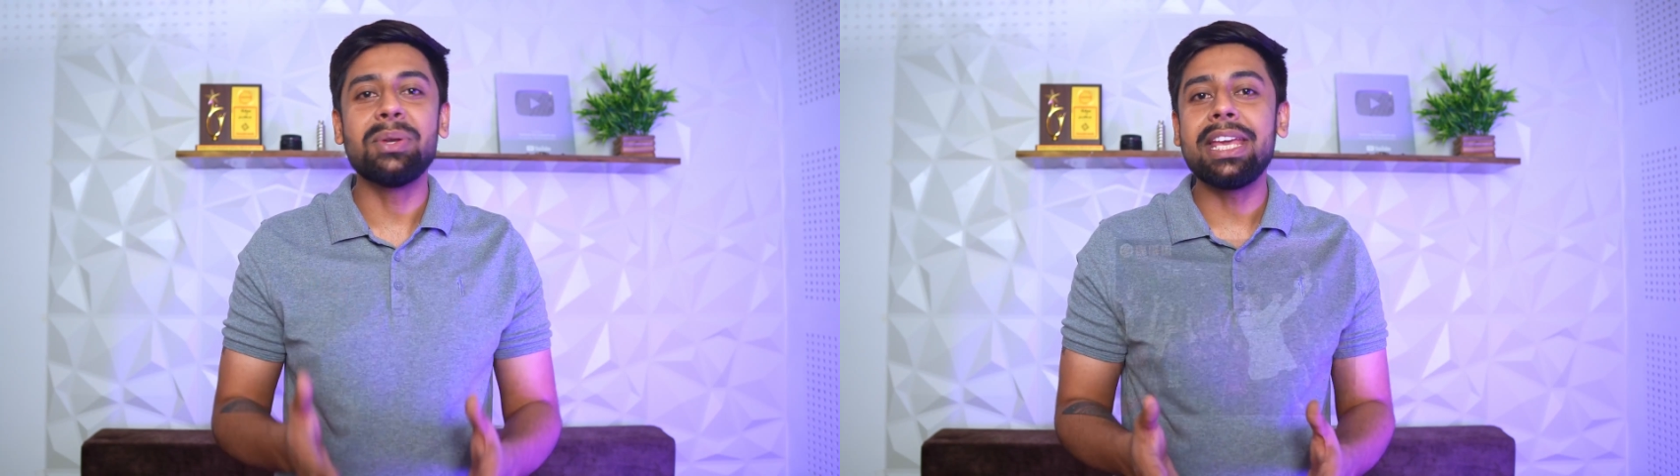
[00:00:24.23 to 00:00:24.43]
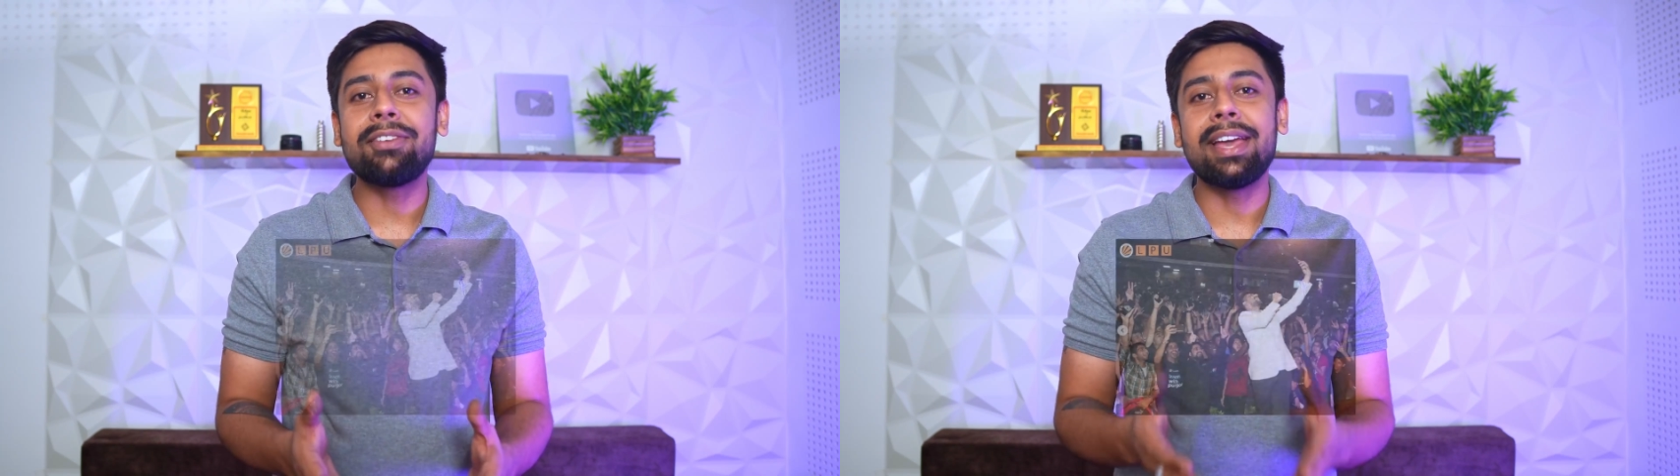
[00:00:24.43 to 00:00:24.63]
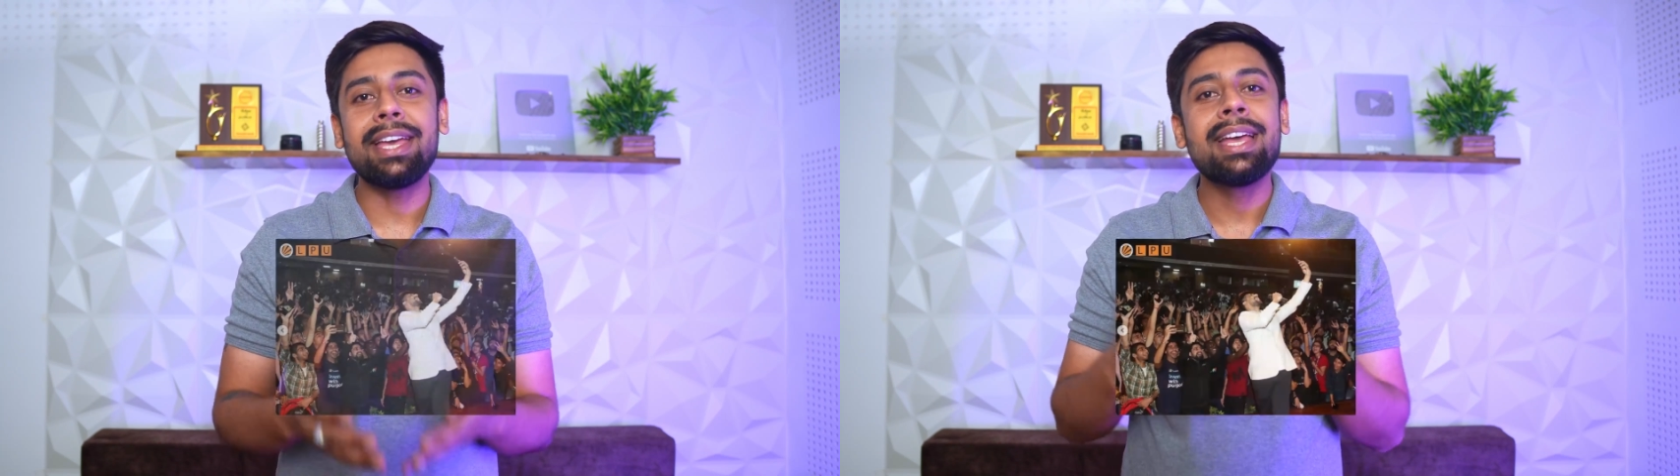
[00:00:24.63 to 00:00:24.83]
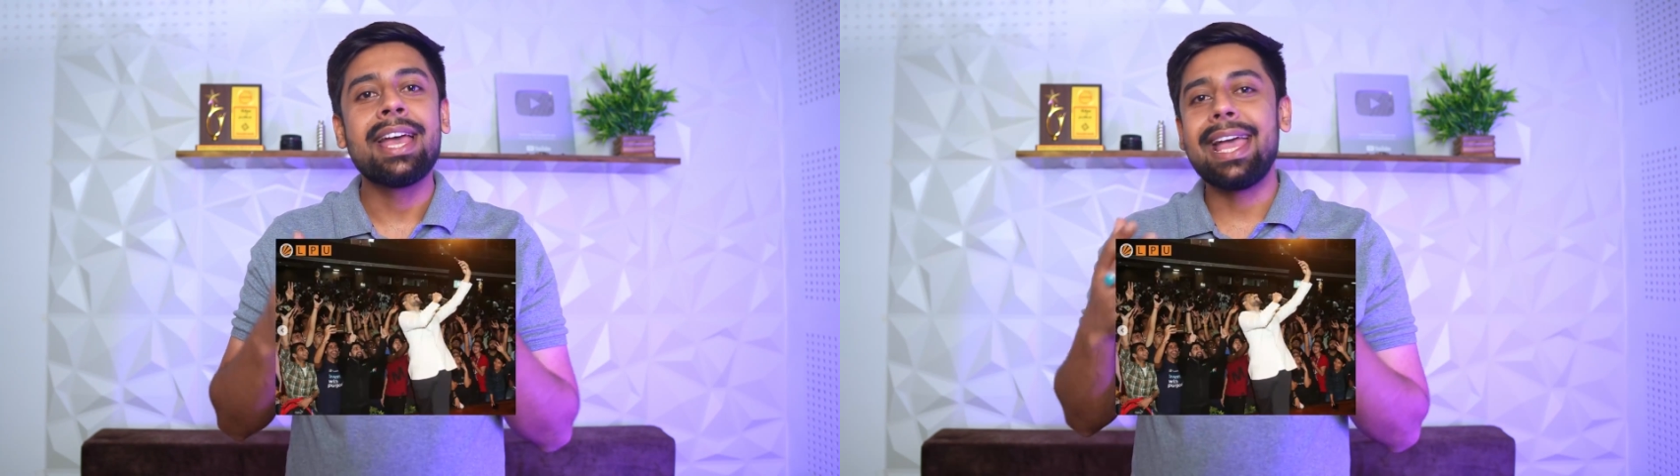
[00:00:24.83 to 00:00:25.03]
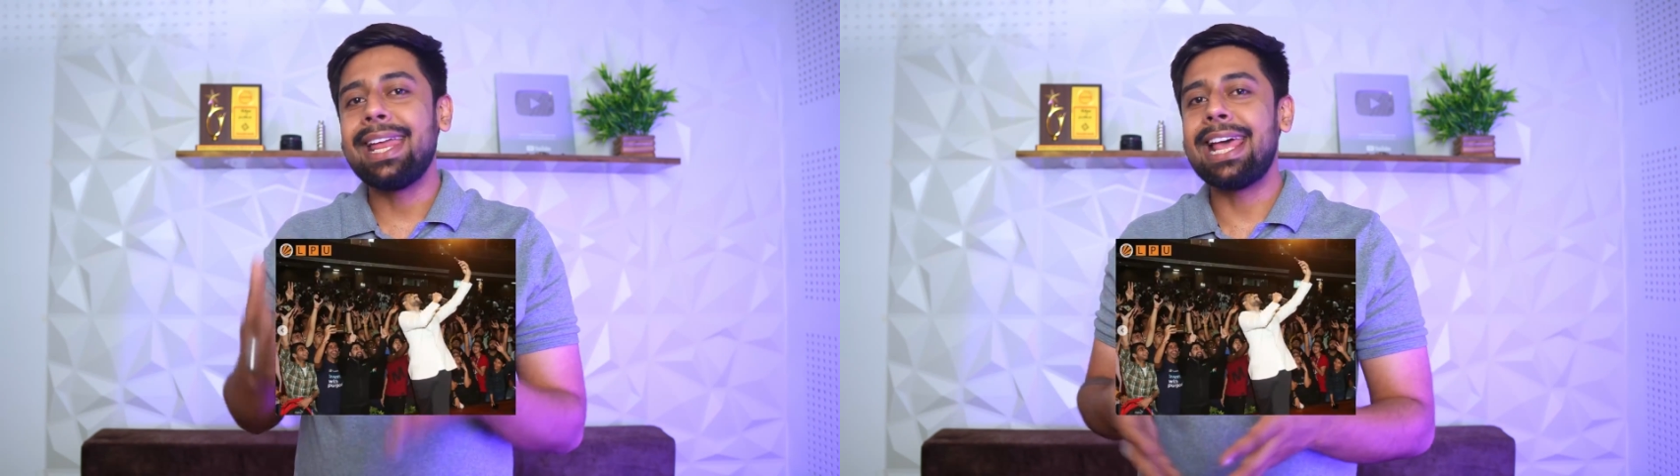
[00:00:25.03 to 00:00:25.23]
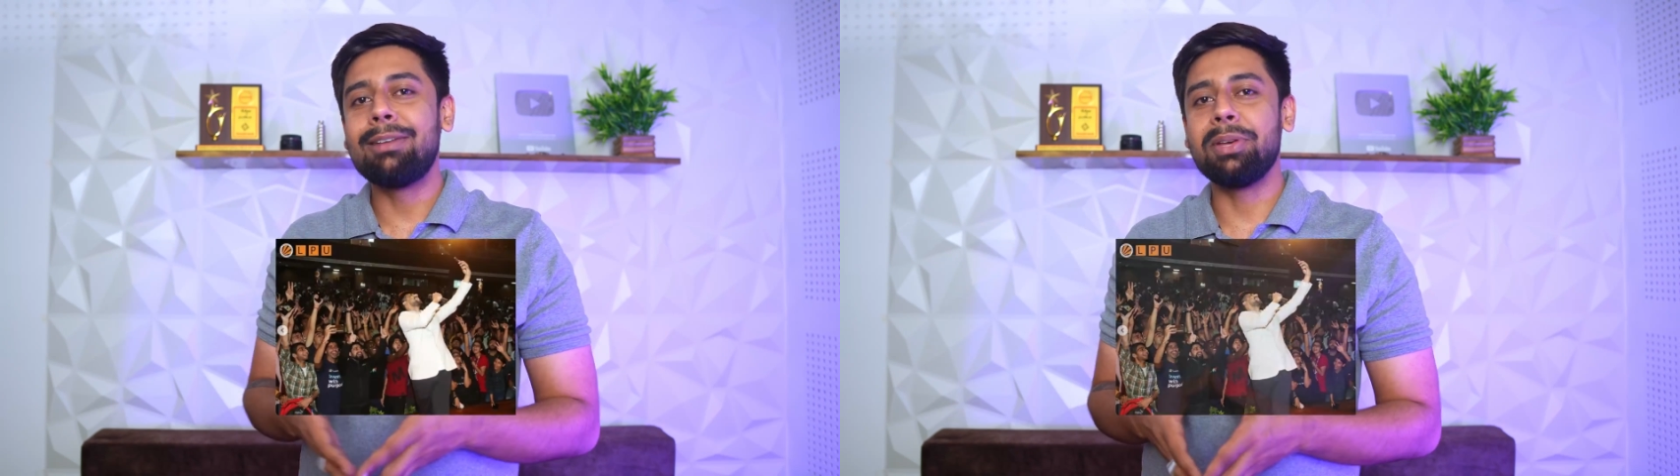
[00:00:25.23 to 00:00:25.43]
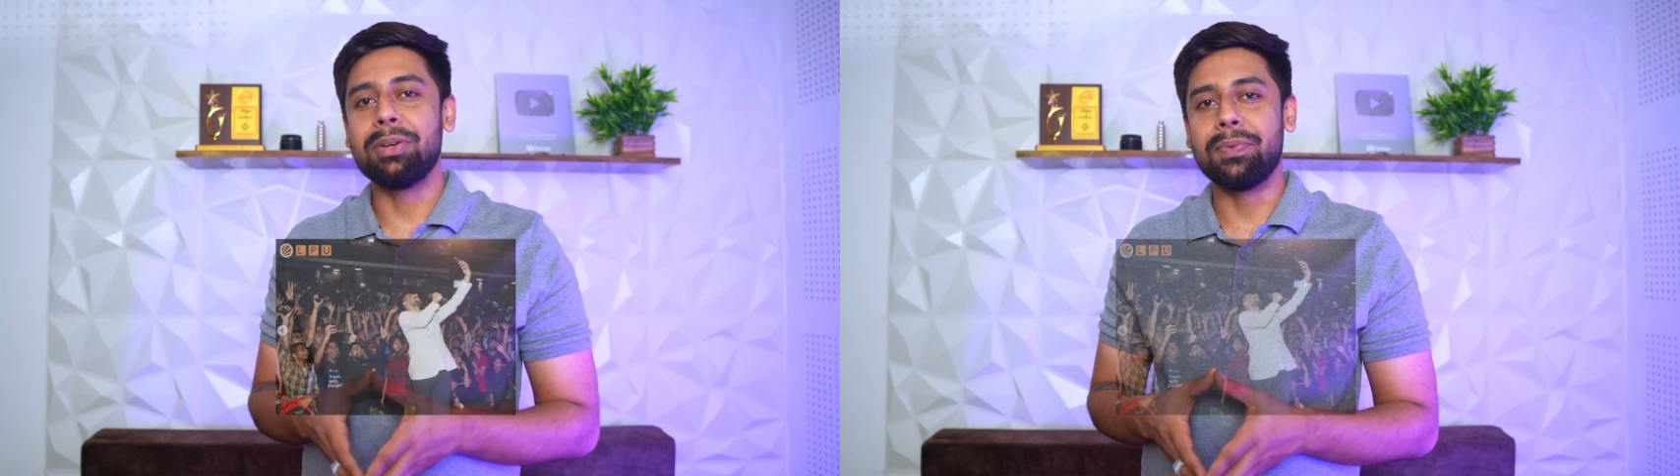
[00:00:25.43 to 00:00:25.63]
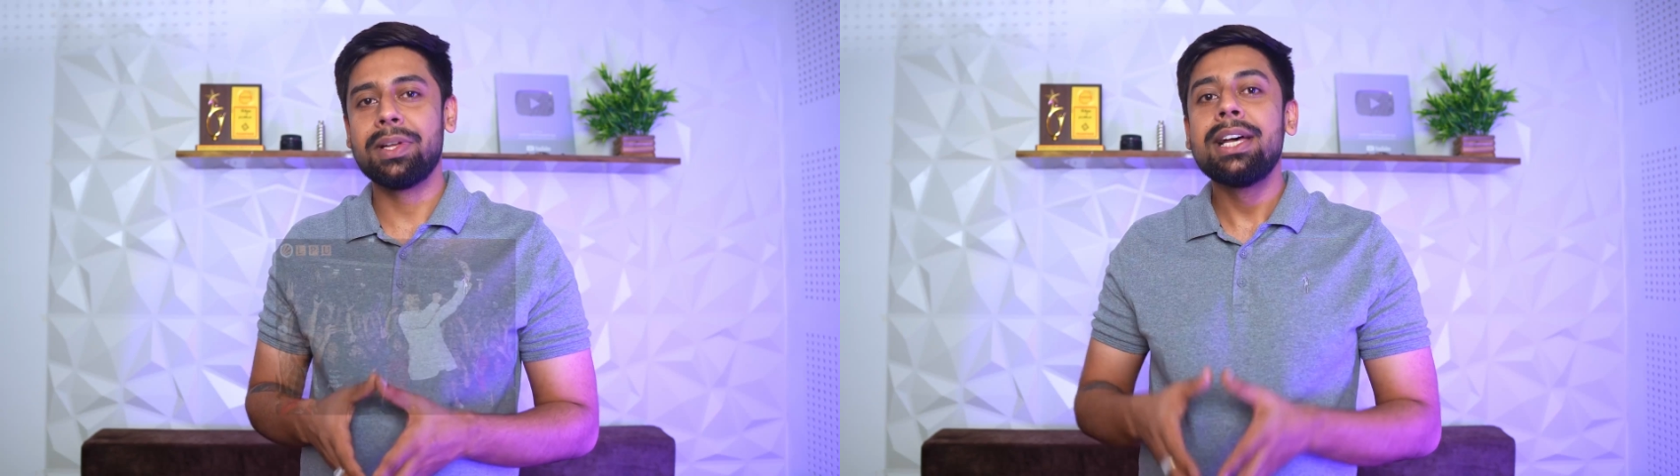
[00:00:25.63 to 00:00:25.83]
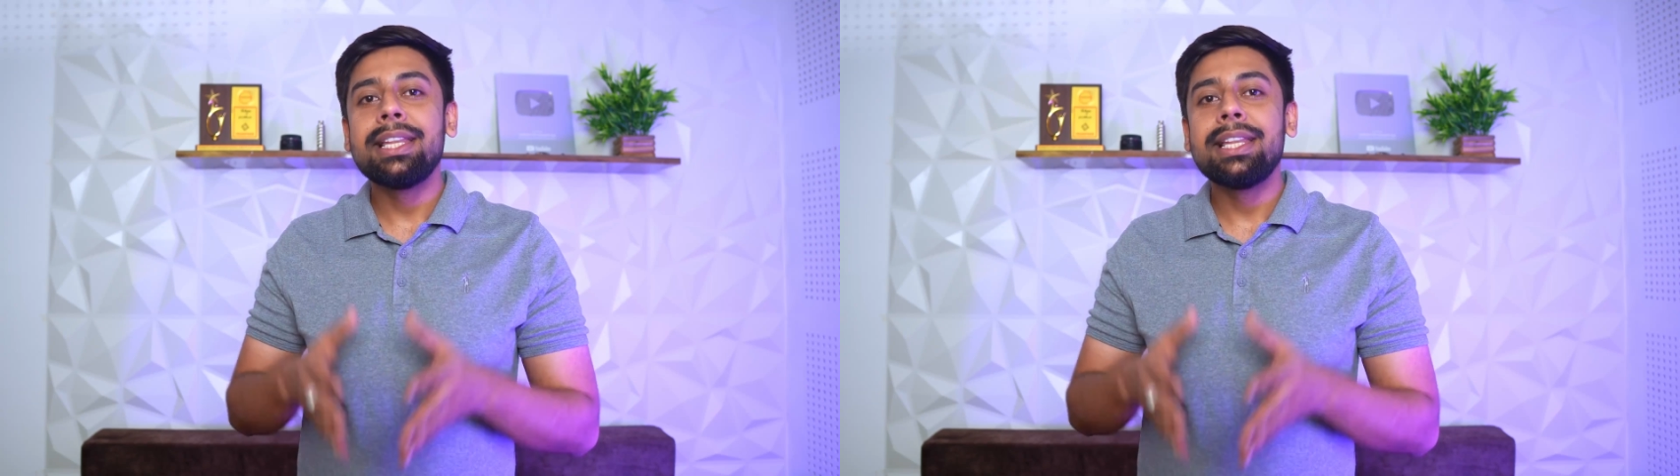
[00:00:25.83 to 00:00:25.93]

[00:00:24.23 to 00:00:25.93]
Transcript: unique way in LPU.